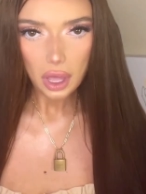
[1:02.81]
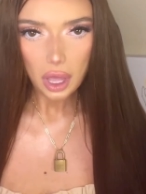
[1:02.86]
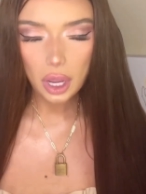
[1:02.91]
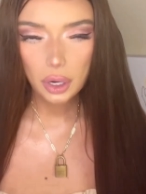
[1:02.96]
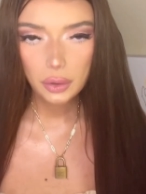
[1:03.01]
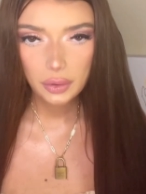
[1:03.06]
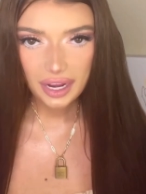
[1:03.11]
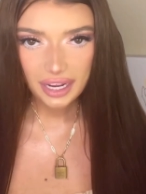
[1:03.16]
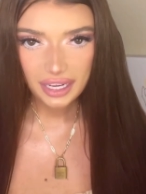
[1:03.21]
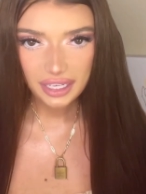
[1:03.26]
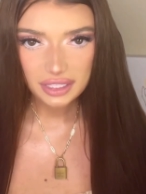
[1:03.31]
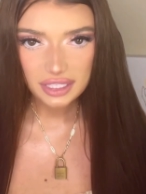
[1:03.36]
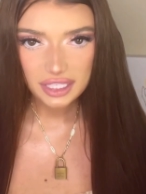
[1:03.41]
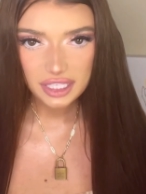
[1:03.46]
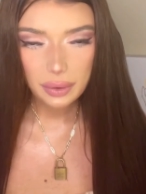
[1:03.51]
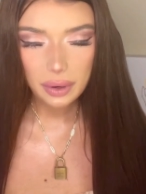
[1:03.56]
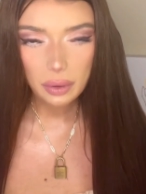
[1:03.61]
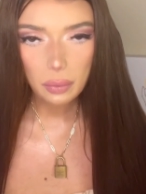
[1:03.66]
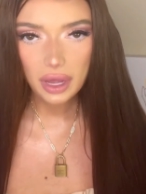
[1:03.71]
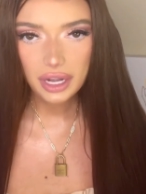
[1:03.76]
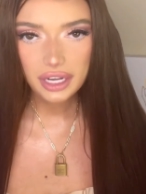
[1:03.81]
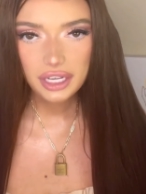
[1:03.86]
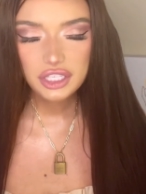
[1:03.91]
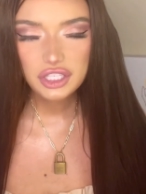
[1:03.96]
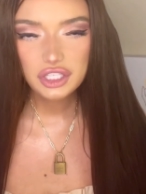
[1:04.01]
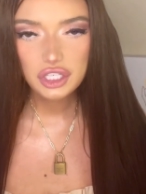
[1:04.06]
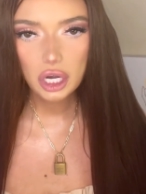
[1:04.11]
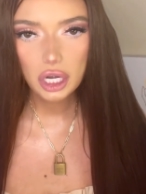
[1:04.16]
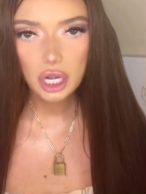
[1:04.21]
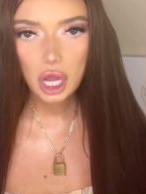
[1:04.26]
All right, so I wanted to
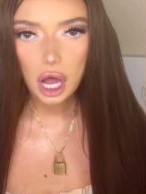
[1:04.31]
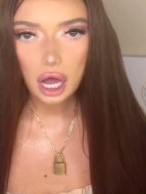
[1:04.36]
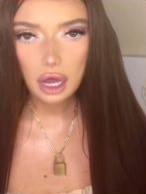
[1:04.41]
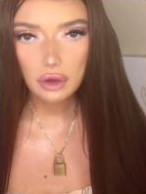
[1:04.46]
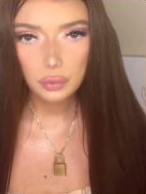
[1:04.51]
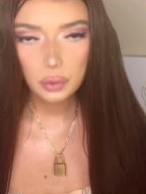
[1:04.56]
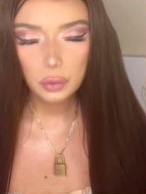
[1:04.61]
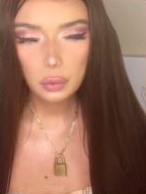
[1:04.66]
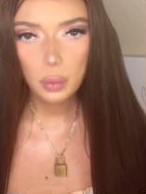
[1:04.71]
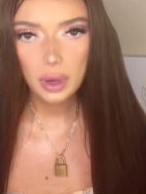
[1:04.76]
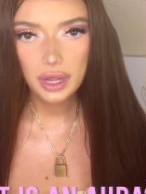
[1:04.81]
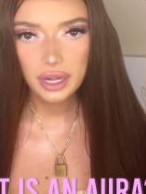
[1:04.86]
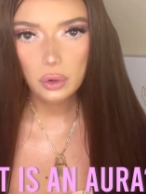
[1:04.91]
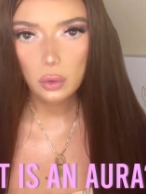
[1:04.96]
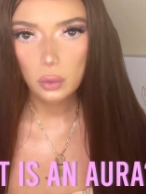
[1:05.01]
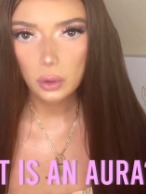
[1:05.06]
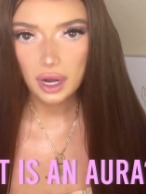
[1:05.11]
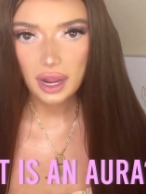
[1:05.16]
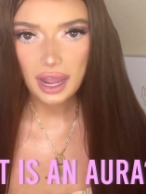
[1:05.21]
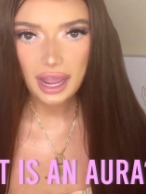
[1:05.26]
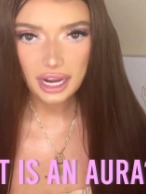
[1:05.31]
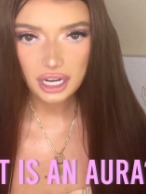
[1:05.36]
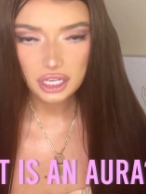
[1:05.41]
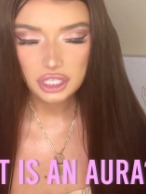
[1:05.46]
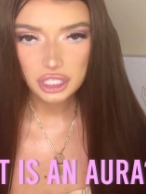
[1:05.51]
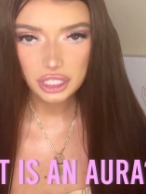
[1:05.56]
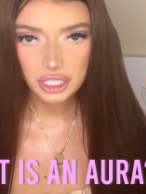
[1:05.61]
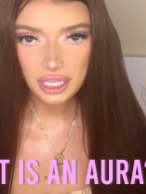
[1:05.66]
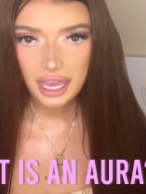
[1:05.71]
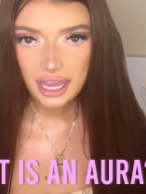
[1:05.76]
start off with what an aura
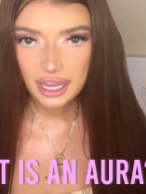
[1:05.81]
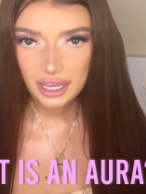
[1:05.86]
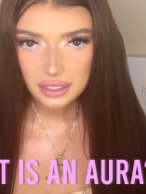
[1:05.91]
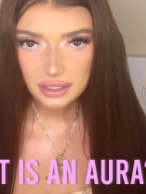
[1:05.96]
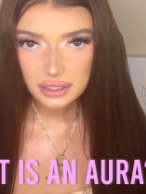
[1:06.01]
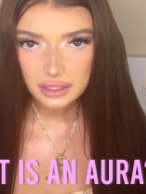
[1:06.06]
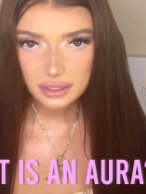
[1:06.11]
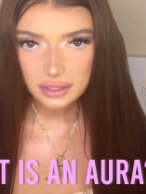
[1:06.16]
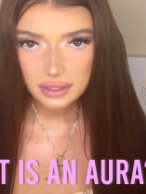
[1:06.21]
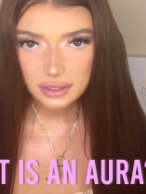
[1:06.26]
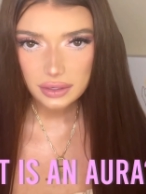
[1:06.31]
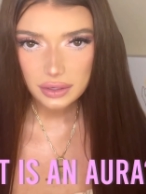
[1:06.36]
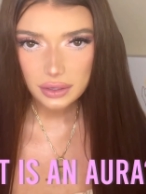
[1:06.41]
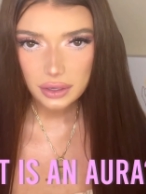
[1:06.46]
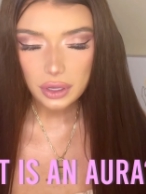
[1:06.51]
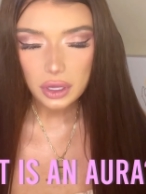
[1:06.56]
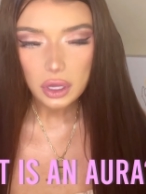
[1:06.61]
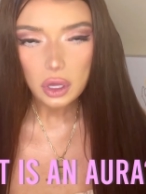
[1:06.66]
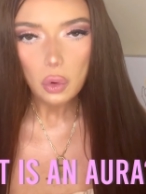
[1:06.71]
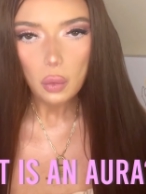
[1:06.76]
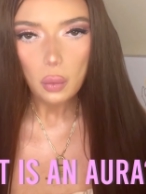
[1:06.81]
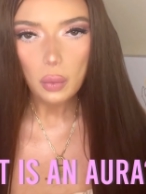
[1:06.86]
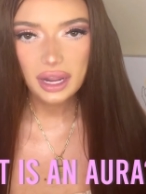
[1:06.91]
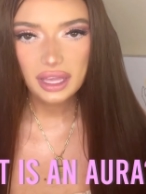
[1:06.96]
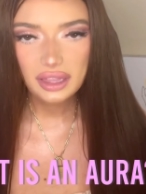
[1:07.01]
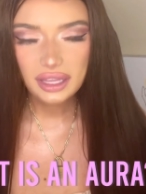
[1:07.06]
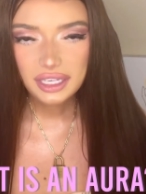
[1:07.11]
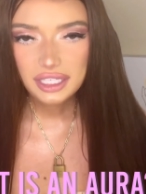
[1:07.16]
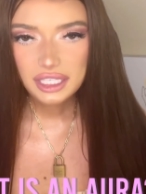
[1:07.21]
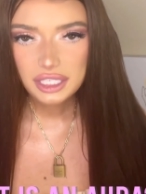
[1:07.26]
actually is. What I
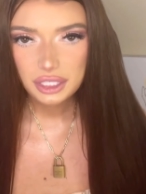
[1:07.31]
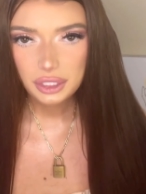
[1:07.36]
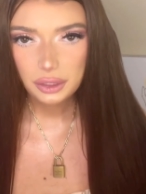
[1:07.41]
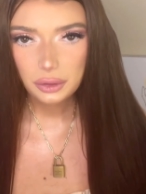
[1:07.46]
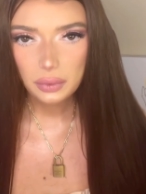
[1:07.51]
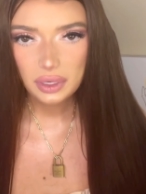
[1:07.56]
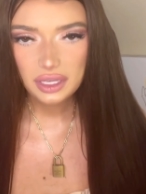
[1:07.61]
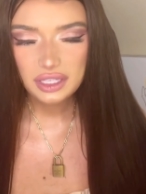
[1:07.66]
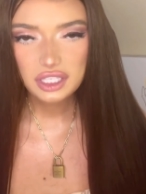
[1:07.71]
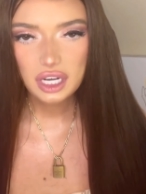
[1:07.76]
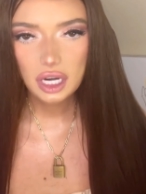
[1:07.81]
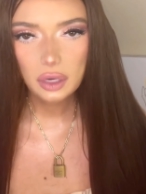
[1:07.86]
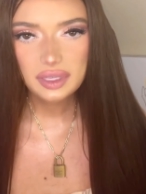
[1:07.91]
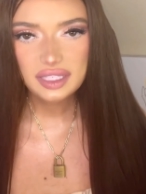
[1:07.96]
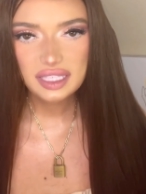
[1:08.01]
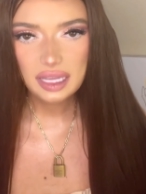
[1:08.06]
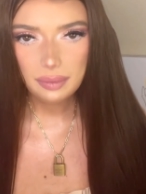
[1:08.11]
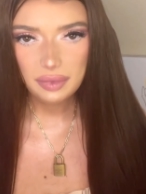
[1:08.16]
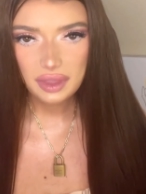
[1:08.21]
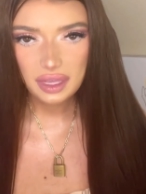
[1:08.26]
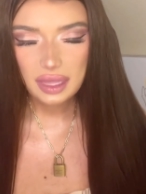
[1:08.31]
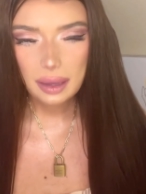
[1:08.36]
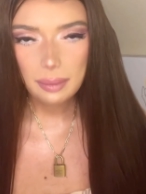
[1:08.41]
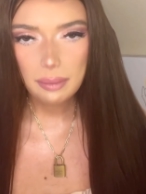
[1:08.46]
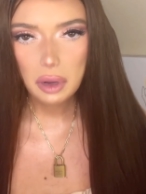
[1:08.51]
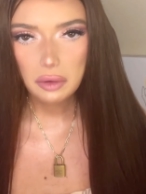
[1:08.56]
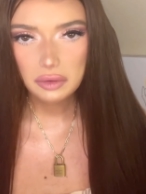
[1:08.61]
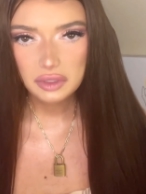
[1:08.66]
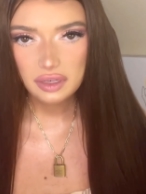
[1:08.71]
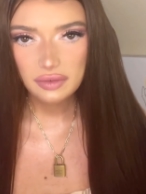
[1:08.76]
like to do is start with something that
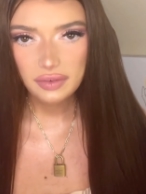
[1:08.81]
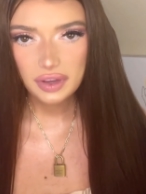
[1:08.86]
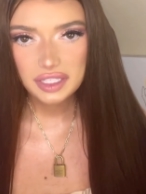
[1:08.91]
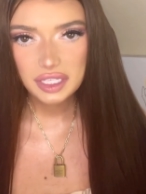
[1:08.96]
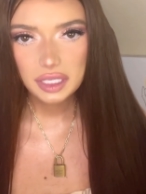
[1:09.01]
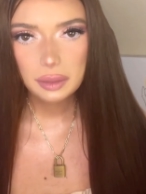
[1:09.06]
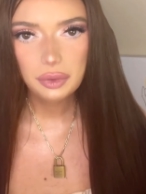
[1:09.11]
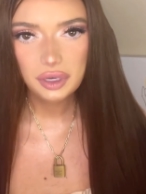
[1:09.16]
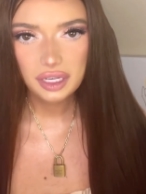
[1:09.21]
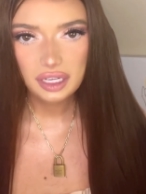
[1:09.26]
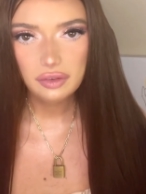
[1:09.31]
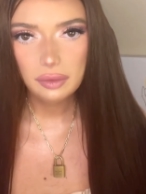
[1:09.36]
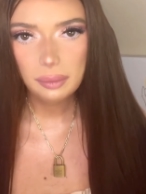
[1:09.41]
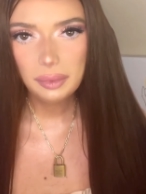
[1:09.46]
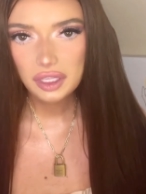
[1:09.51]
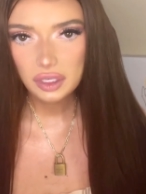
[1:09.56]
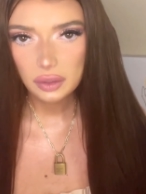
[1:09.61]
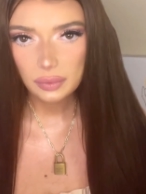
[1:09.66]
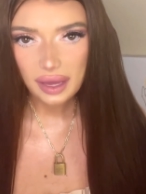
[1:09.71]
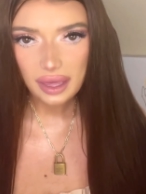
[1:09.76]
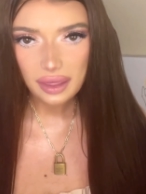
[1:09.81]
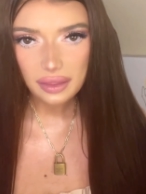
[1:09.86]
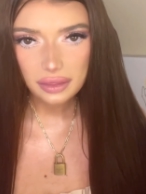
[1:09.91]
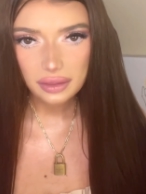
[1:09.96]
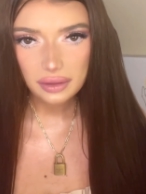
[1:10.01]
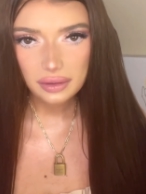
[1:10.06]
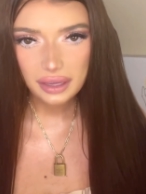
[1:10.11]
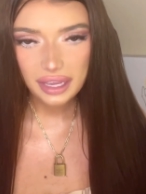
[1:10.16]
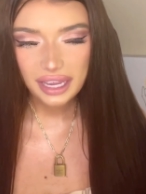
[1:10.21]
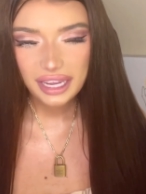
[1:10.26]
most of us are pretty familiar with,
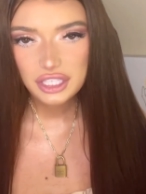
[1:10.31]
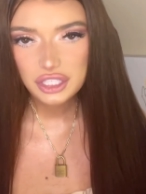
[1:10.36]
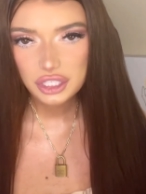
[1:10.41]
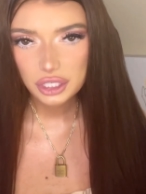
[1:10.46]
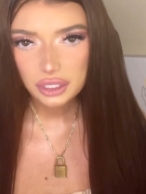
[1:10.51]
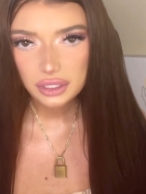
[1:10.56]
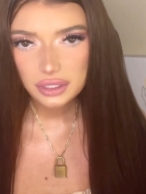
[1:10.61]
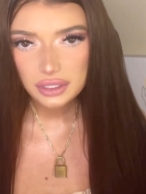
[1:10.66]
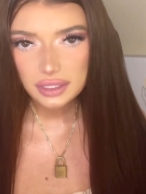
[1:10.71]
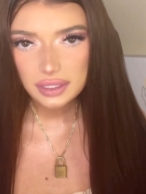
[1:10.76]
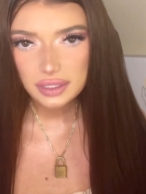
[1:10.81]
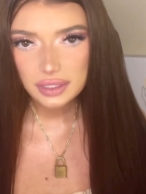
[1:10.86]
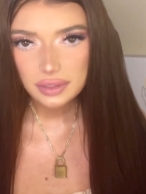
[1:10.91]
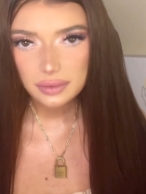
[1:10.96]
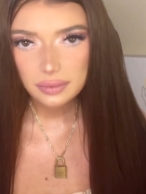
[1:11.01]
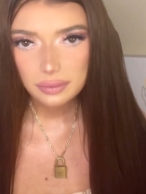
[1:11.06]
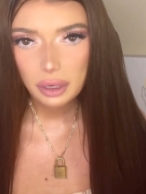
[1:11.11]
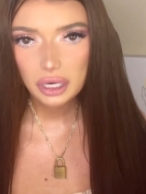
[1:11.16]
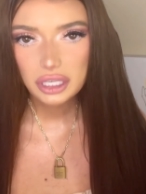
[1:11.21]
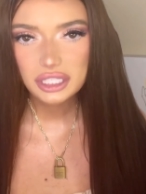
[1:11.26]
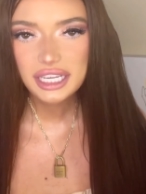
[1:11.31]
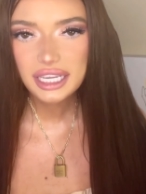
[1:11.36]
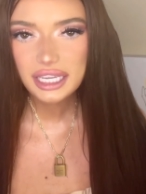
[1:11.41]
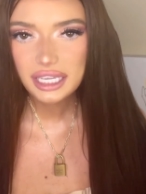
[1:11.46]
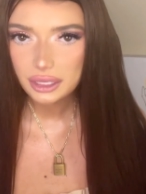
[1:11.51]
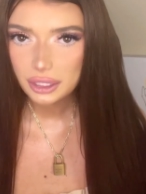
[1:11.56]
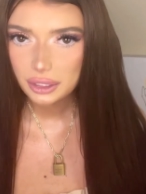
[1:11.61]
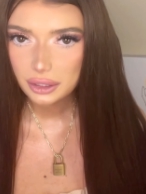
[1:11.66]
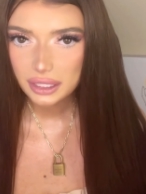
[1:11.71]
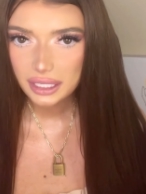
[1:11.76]
angels,
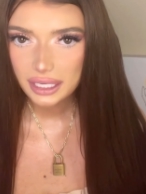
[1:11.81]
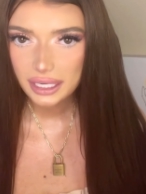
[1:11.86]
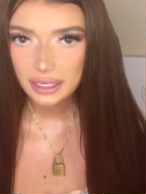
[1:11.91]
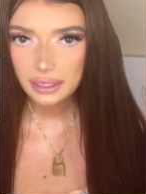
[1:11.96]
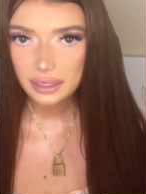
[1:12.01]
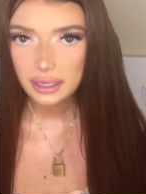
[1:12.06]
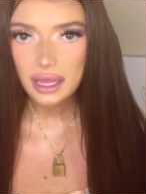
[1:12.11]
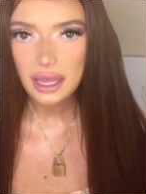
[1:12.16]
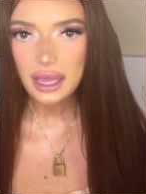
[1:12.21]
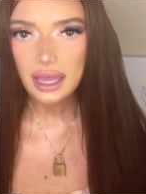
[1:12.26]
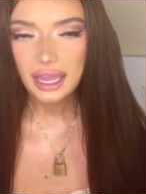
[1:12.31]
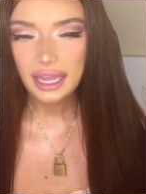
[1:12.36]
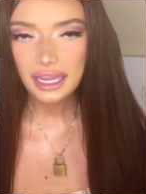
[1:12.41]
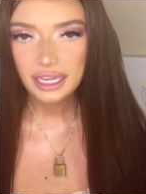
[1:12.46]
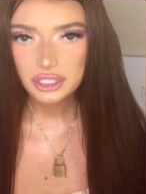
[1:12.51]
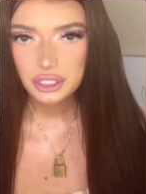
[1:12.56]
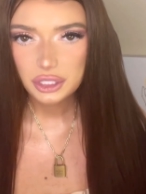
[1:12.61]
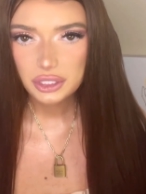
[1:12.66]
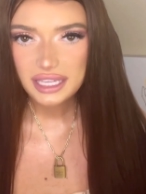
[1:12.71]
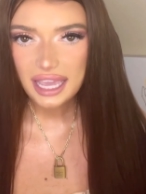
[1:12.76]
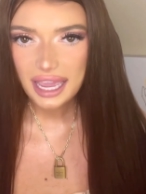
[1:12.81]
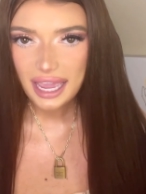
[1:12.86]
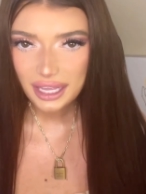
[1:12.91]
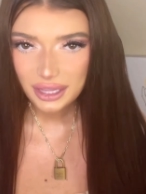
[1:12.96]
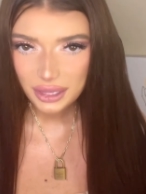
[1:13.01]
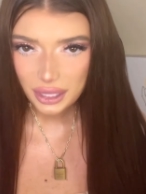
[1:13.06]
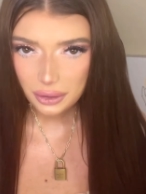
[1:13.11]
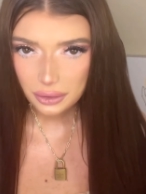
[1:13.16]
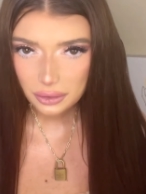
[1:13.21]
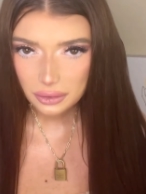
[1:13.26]
particularly angels'
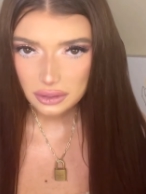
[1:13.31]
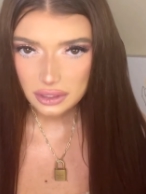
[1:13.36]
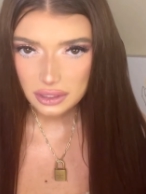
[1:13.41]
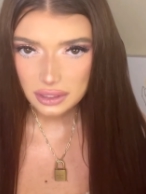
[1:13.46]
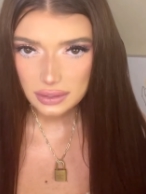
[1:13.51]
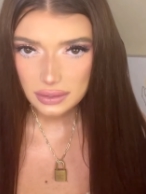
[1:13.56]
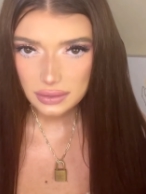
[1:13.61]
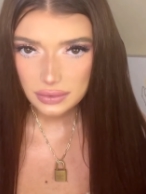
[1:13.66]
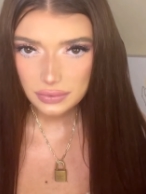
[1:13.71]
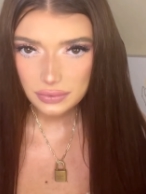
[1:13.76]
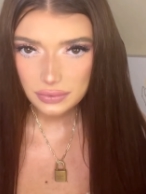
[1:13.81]
halos.